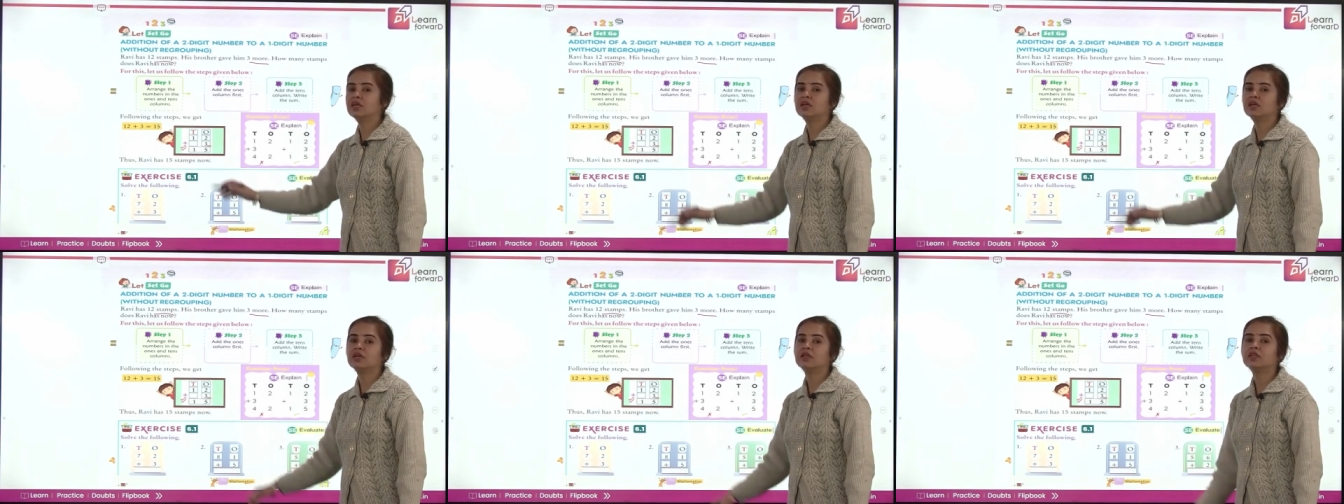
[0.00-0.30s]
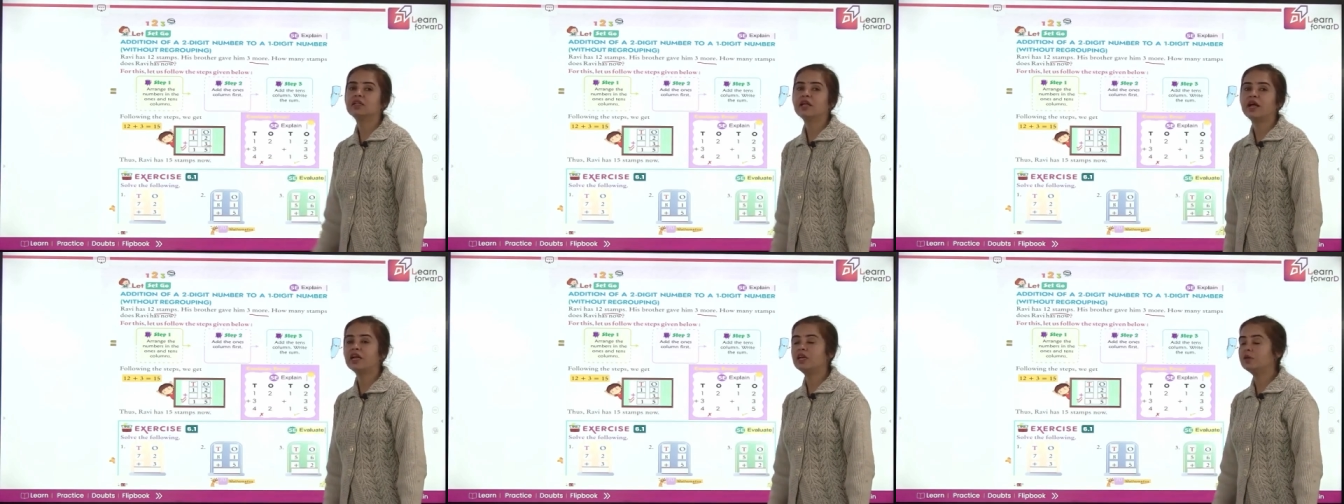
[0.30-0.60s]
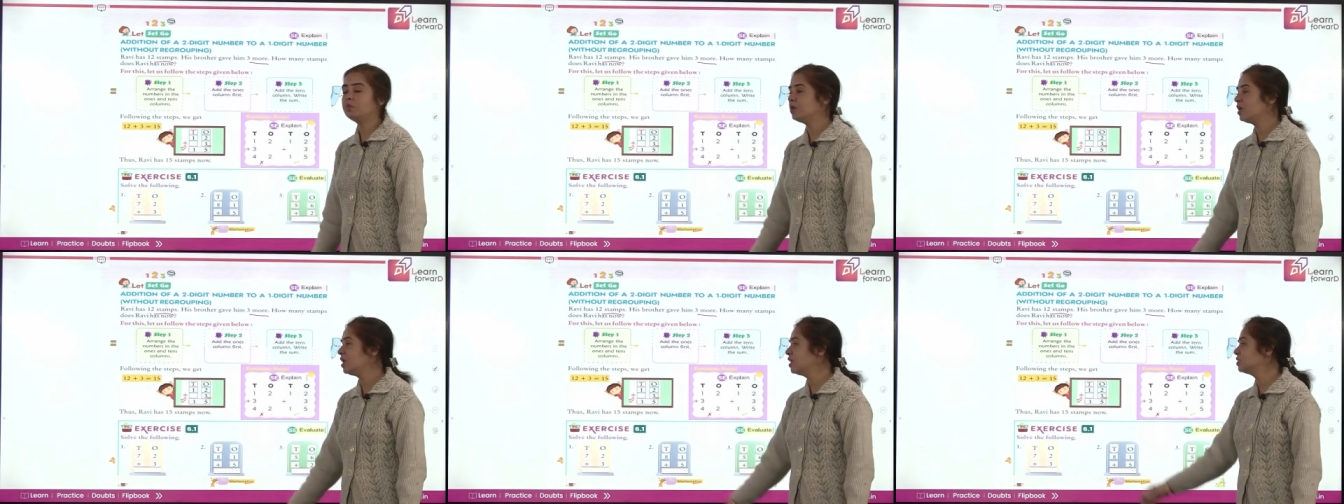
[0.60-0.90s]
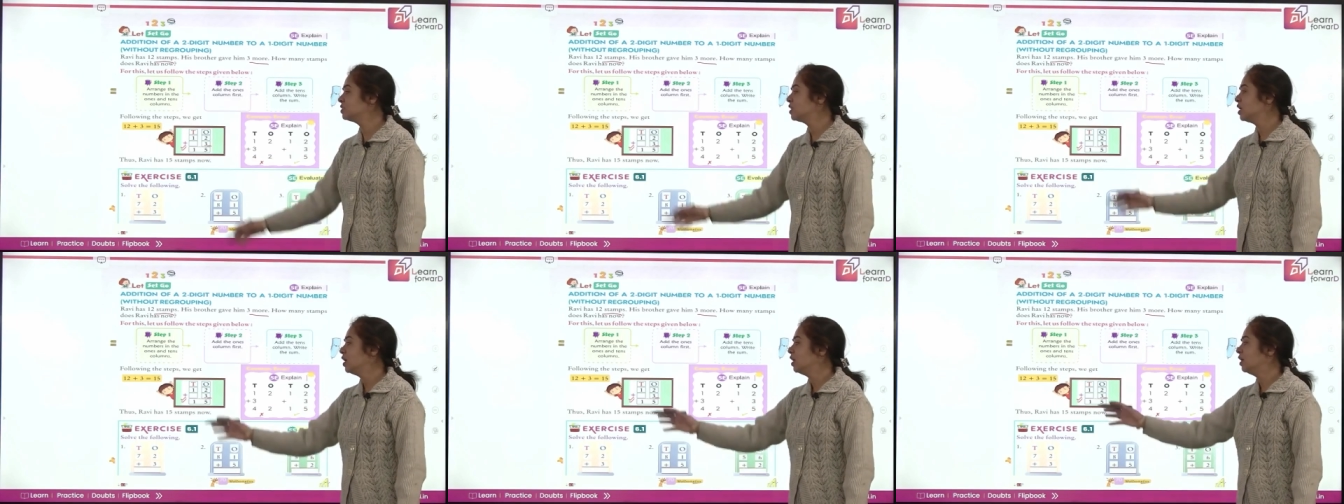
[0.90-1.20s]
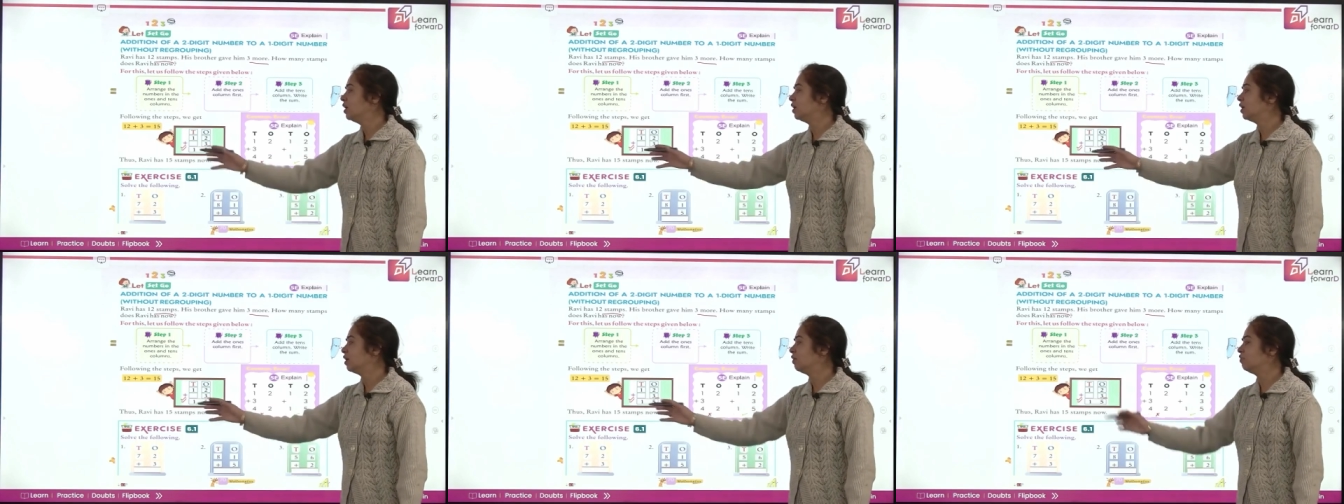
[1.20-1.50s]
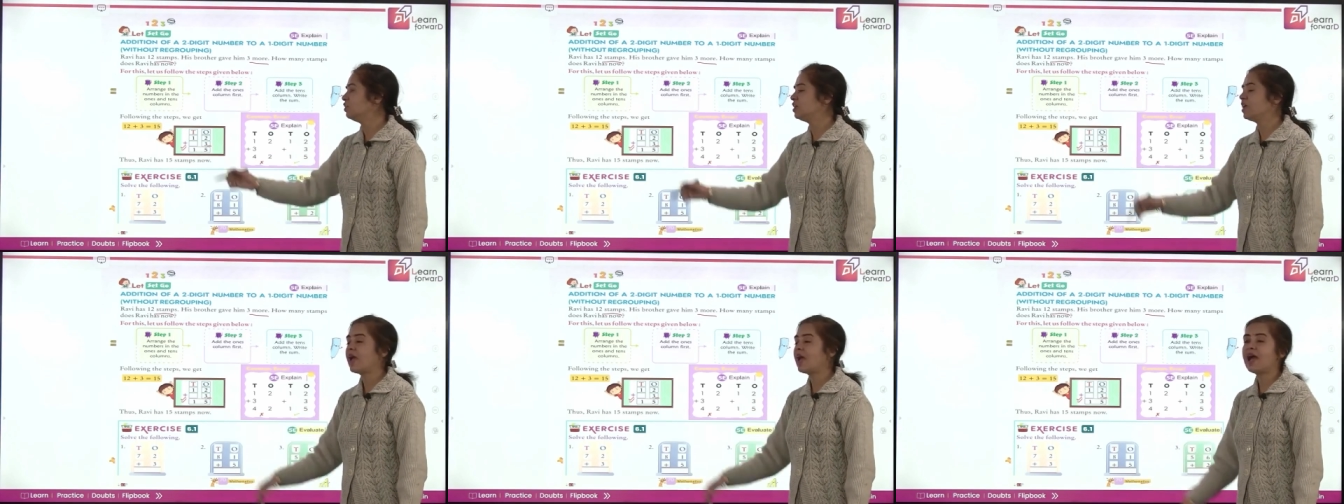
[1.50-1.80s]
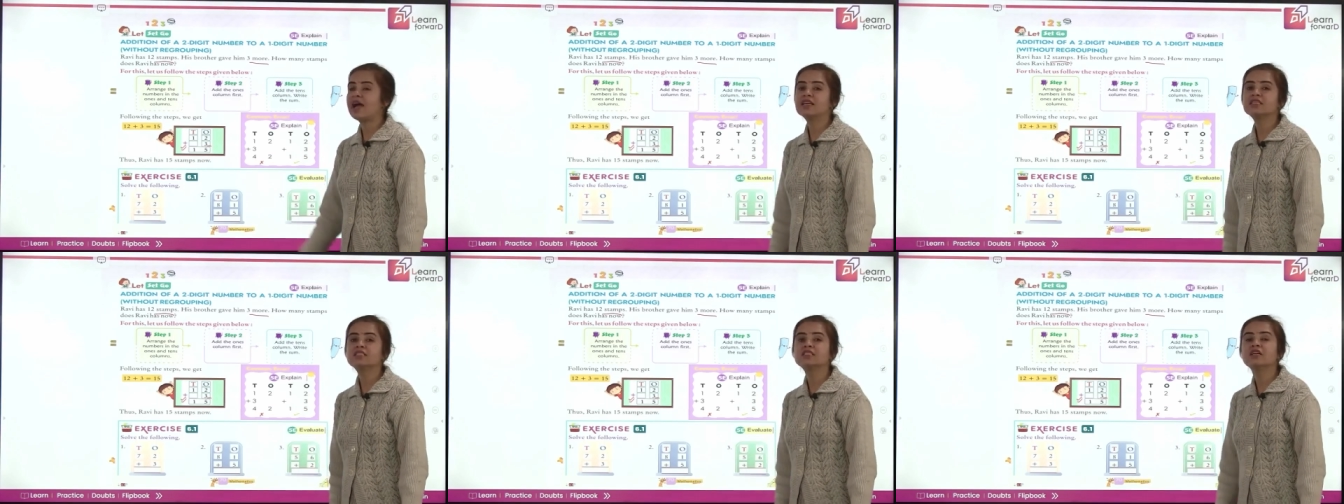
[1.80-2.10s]
That means Ravi
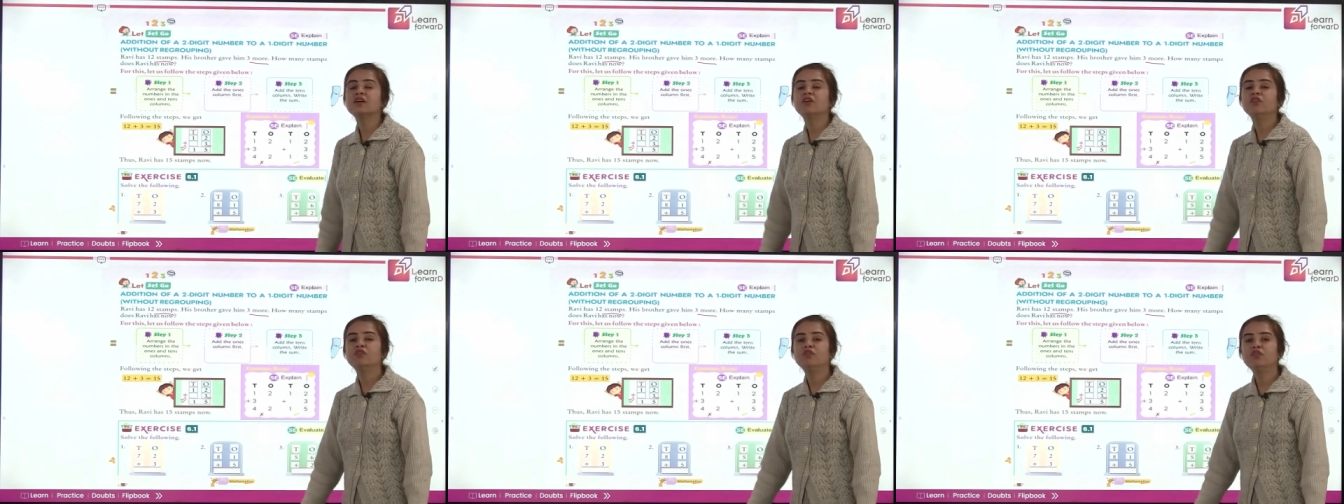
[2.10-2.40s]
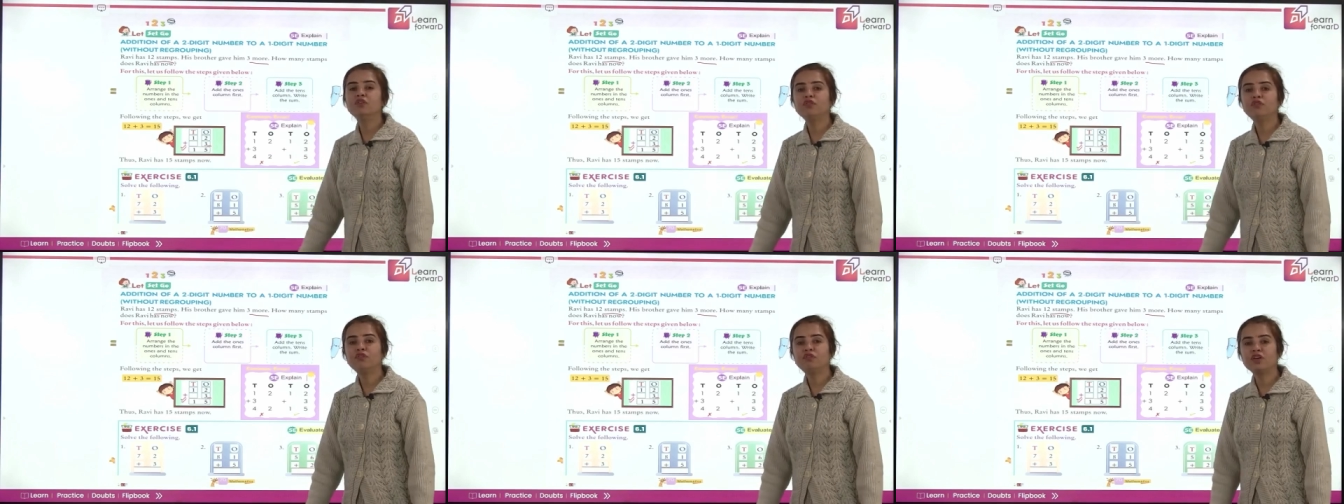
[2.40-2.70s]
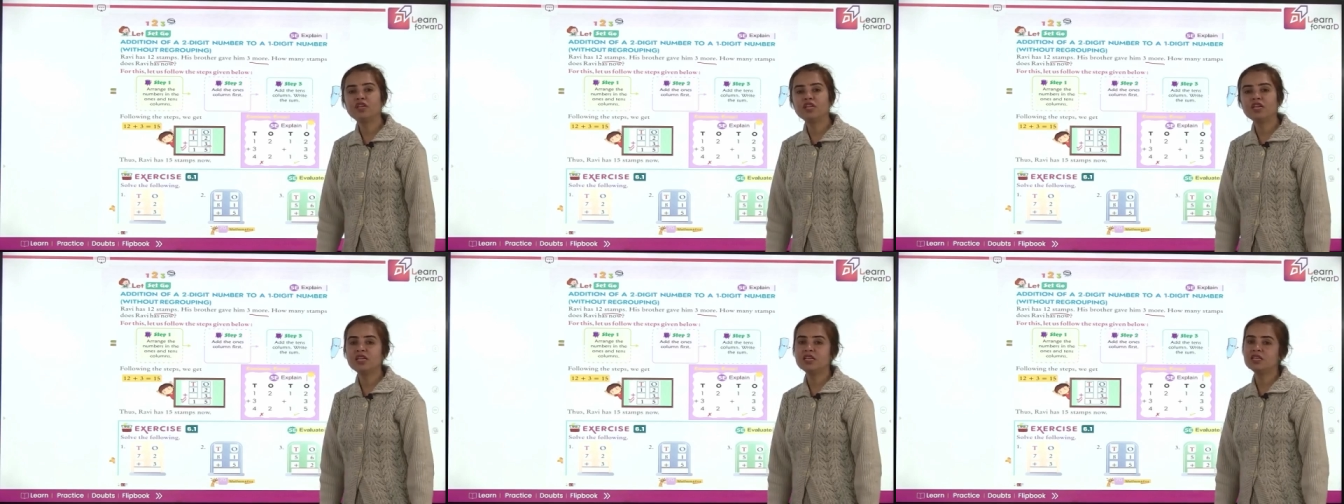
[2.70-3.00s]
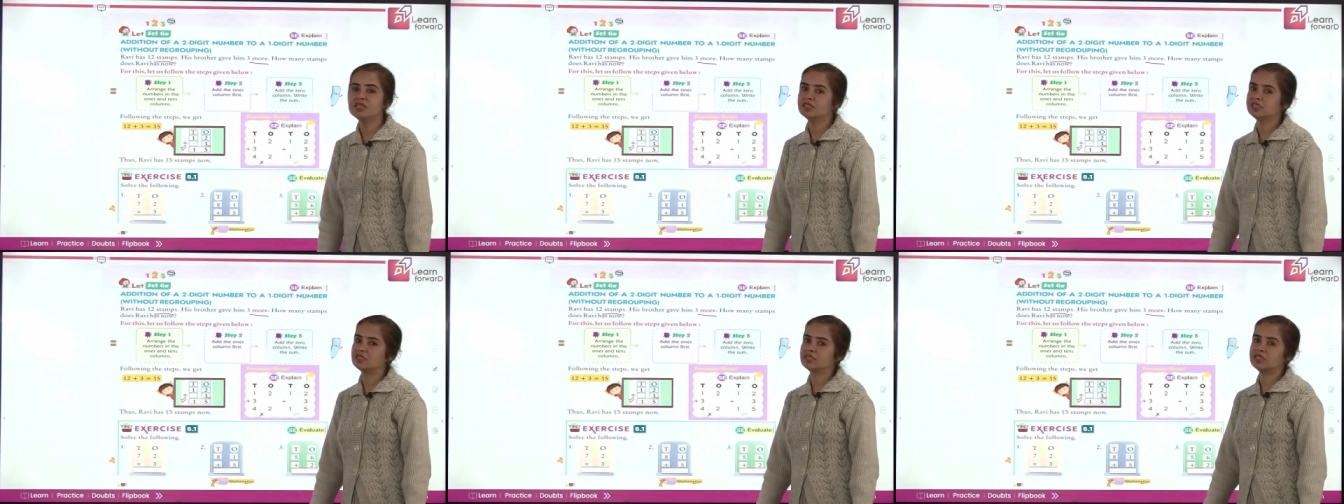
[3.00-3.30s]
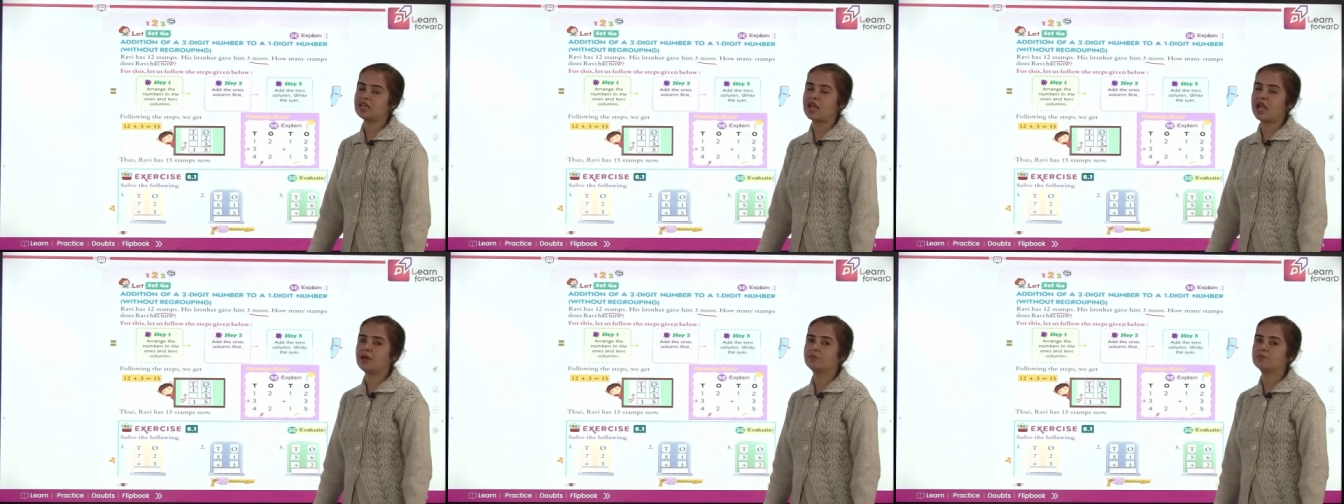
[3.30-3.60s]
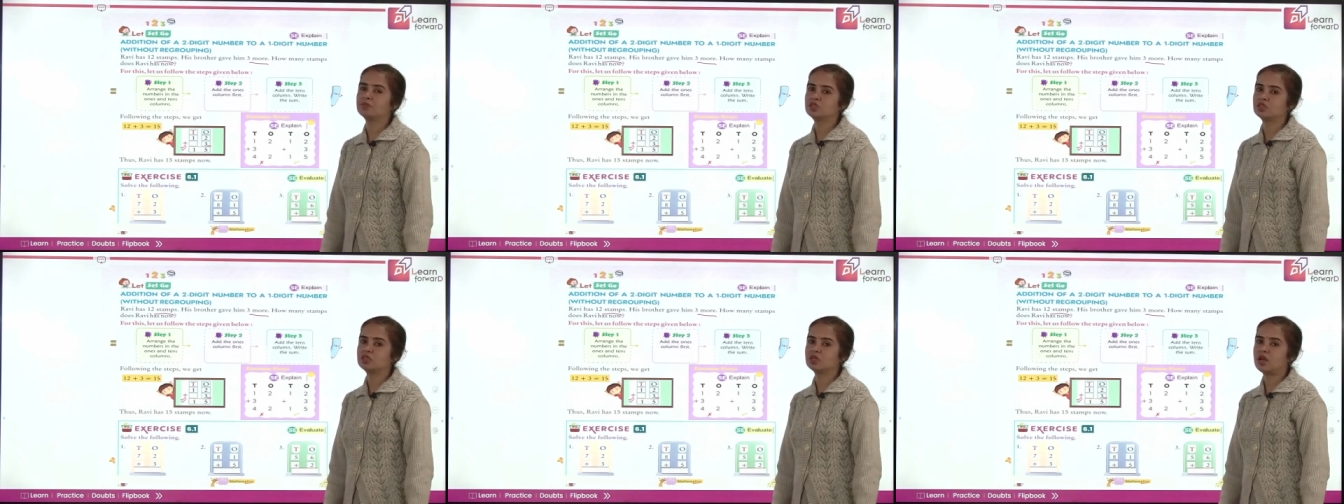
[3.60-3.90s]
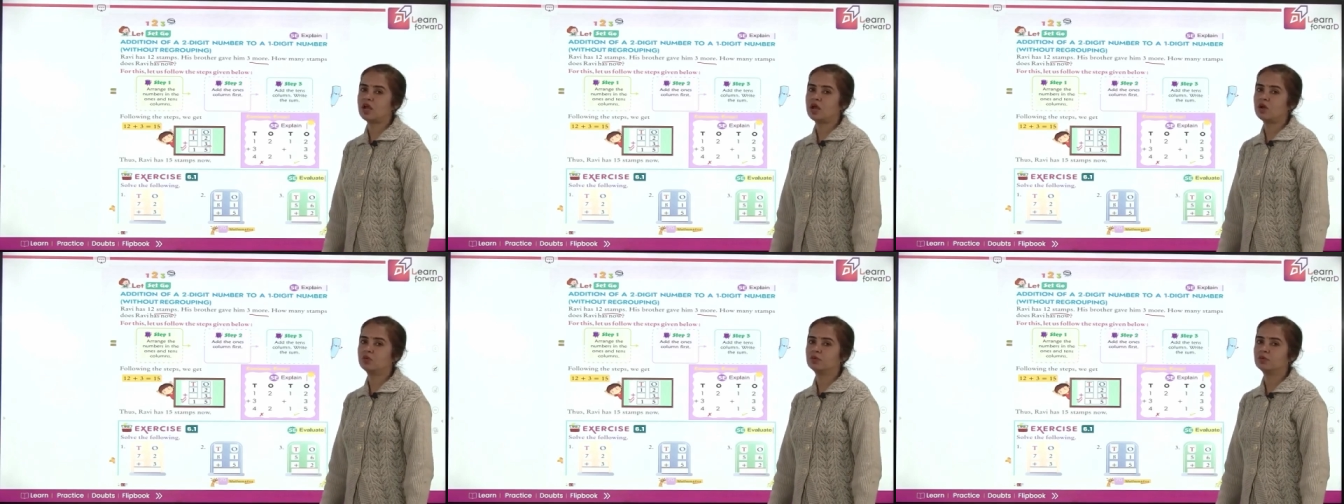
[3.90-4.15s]
has 15 stamps now.